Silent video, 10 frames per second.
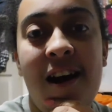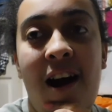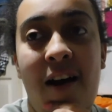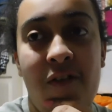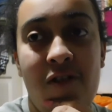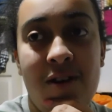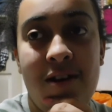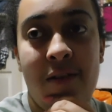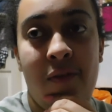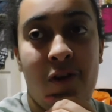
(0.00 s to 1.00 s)
I've enjoyed
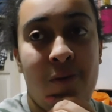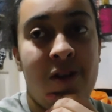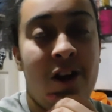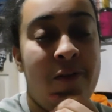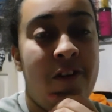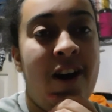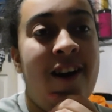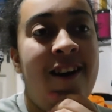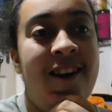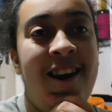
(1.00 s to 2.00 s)
doing Vlogmas so far,
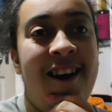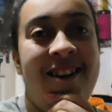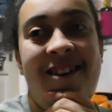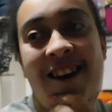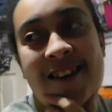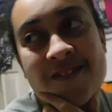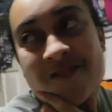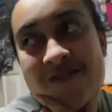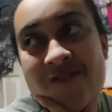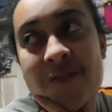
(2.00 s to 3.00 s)
and I
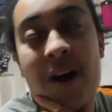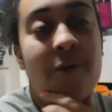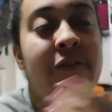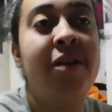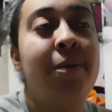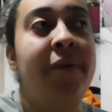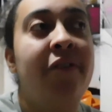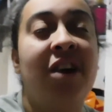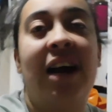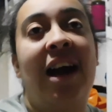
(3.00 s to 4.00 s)
obviously will be
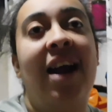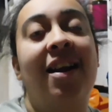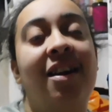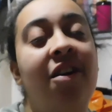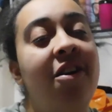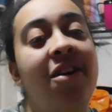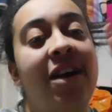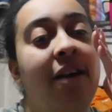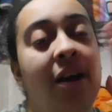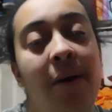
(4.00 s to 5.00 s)
vlogging again in the new
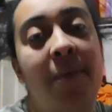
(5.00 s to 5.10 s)
year anyway.